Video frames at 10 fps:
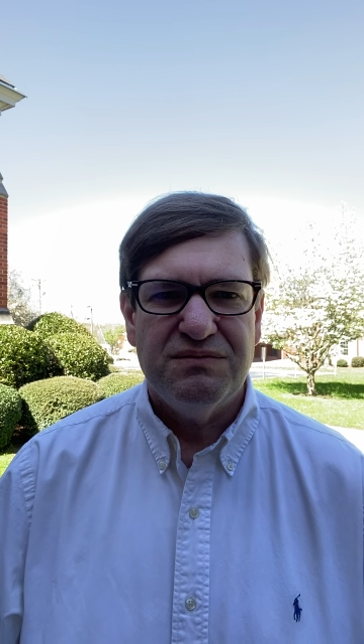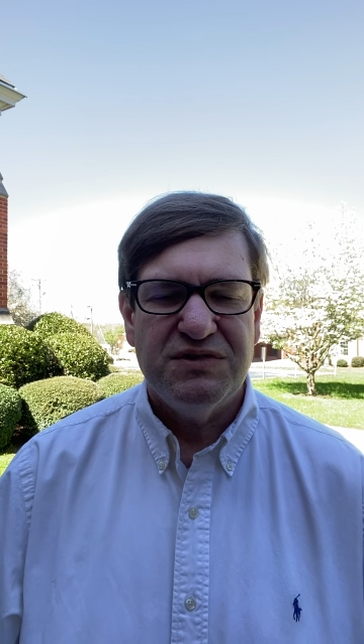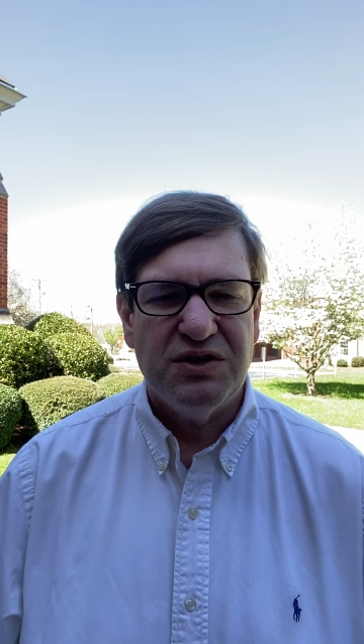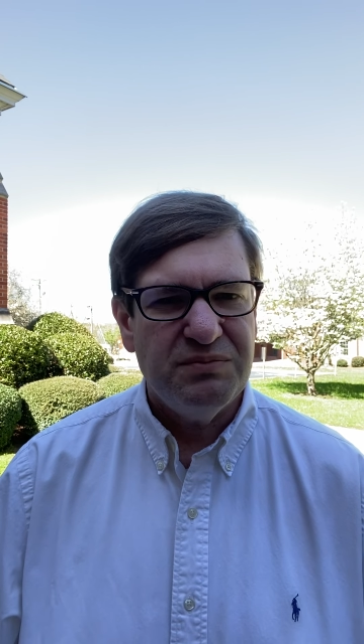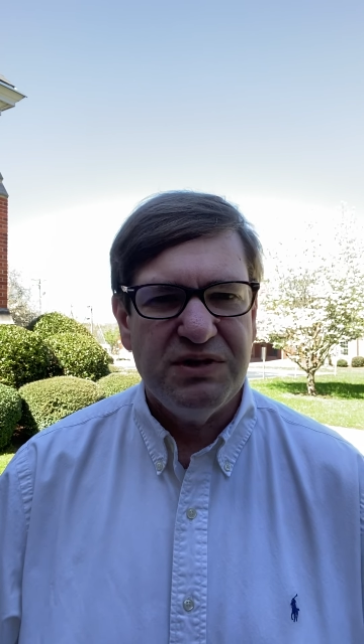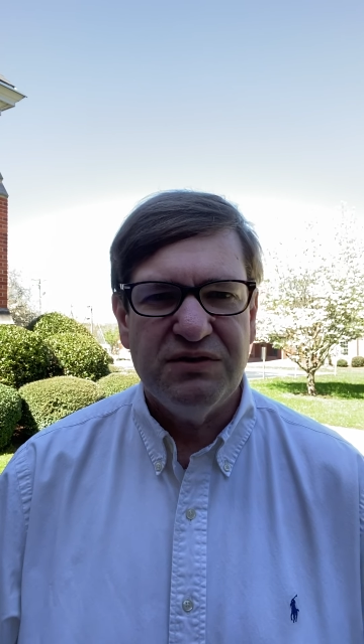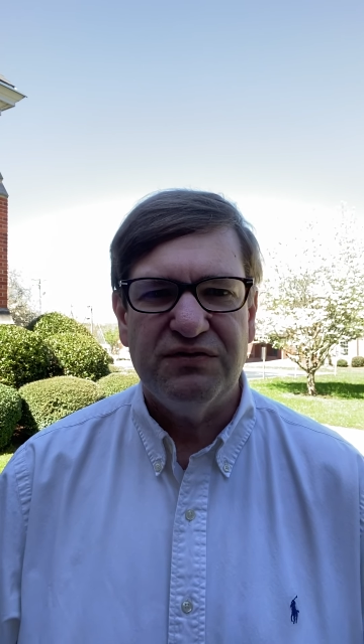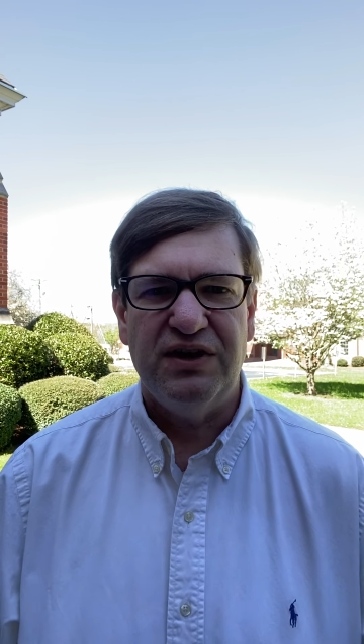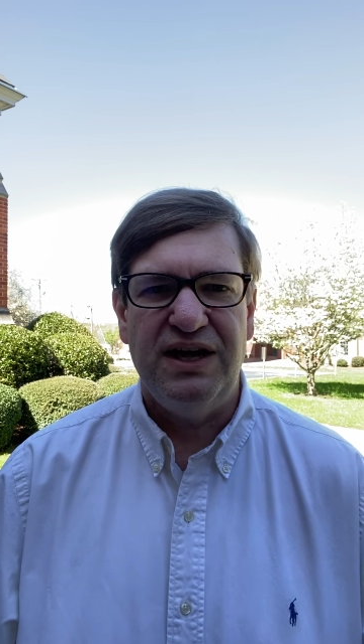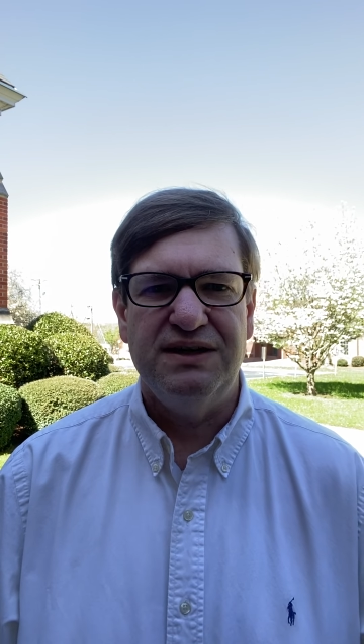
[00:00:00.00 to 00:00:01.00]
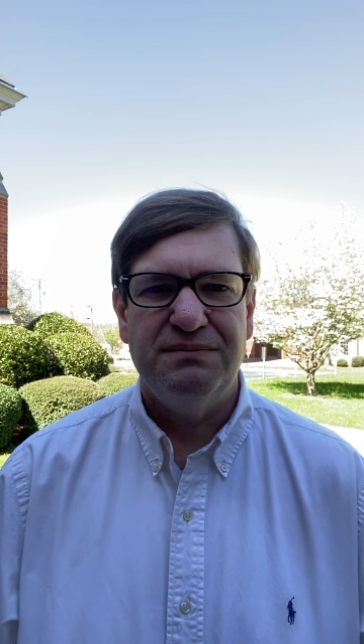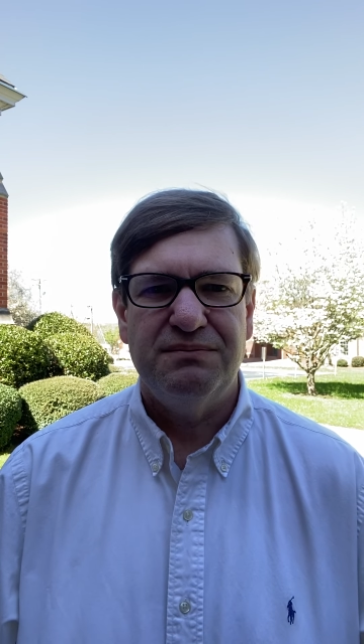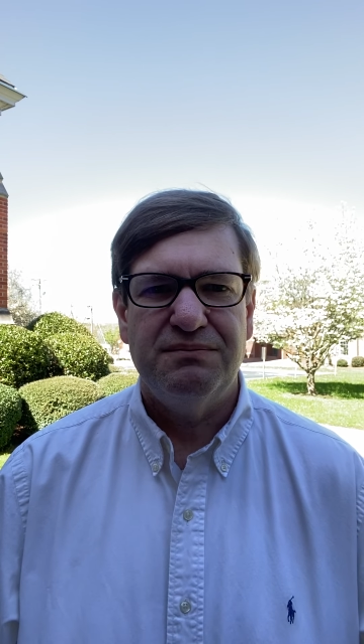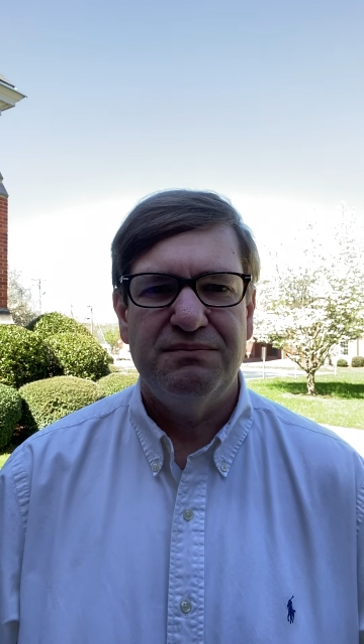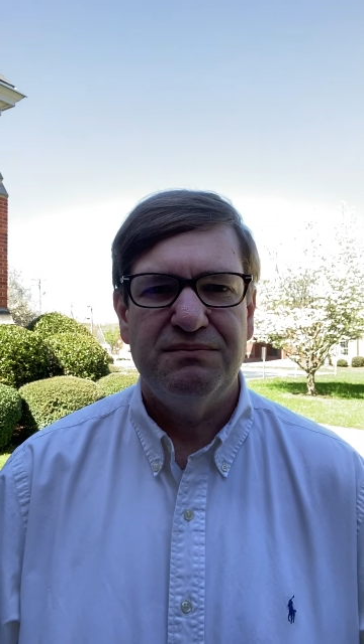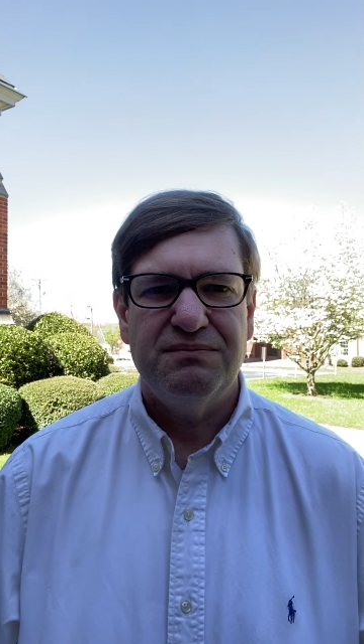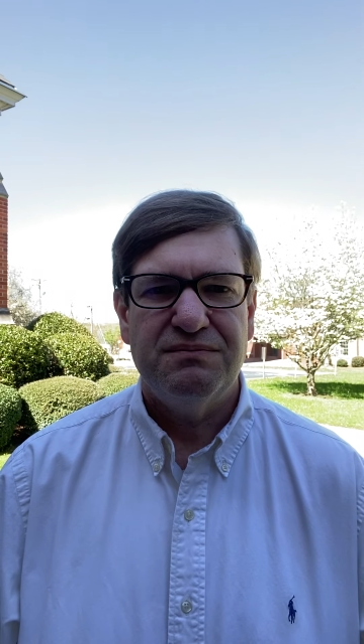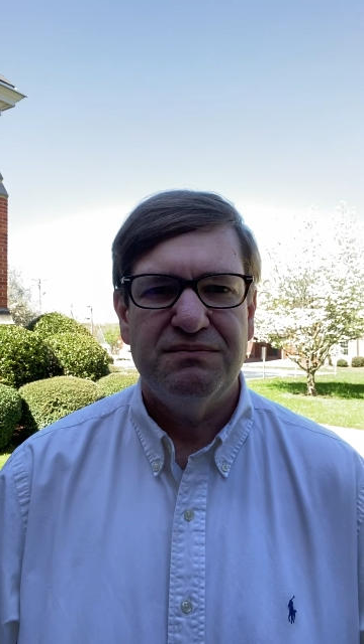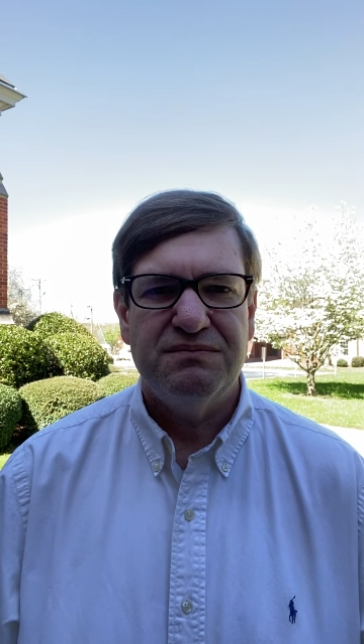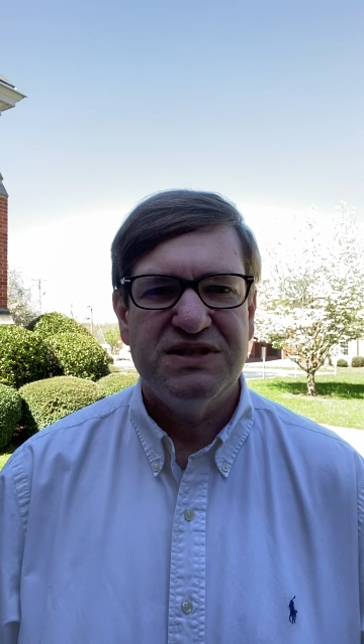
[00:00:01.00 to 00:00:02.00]
don't be afraid.
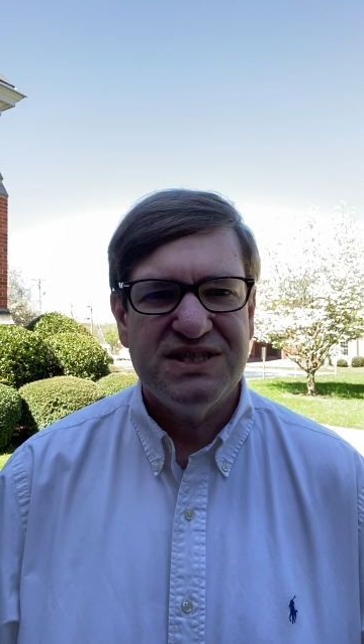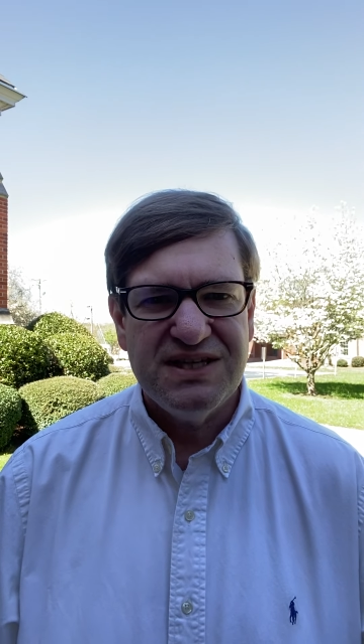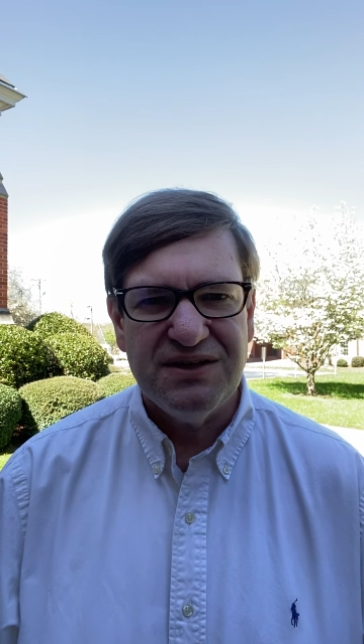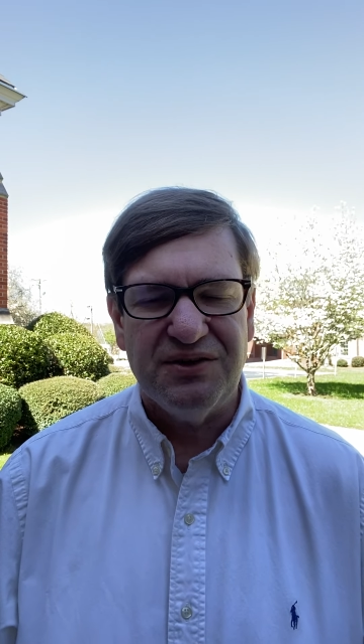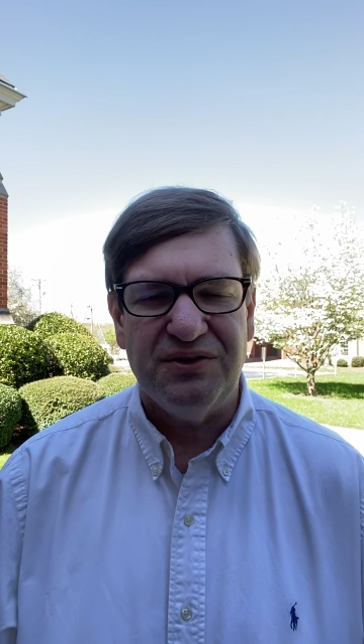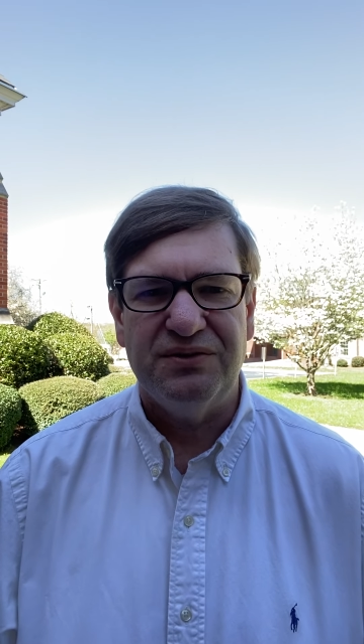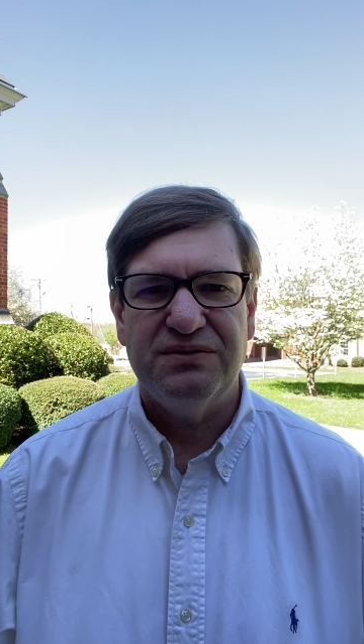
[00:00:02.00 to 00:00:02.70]
Still,